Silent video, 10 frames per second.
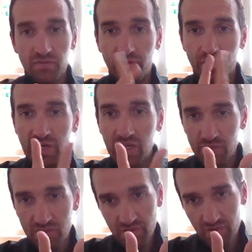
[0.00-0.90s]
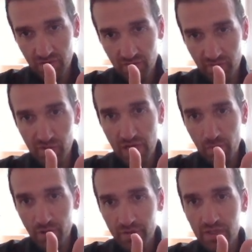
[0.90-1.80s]
Very limited
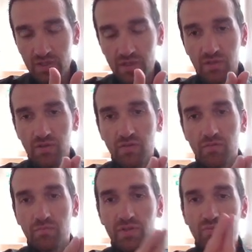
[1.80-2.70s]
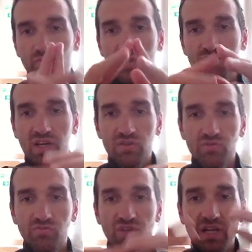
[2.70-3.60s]
vocabulary, but we try
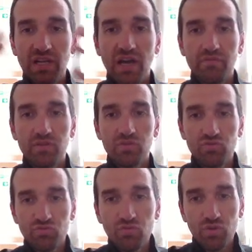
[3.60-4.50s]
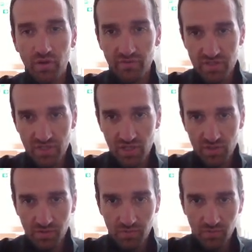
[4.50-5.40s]
to really have a true
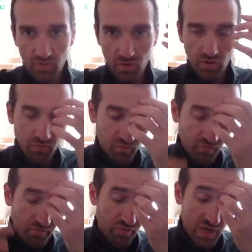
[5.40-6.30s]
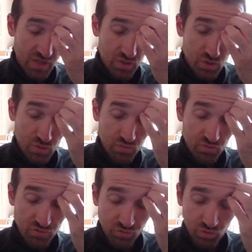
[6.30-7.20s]
conversation or write a
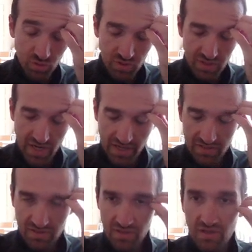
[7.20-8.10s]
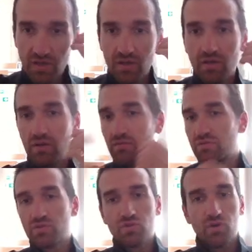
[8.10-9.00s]
true text
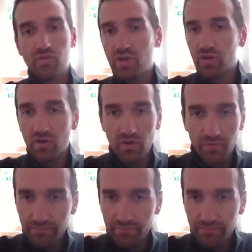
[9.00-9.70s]
story or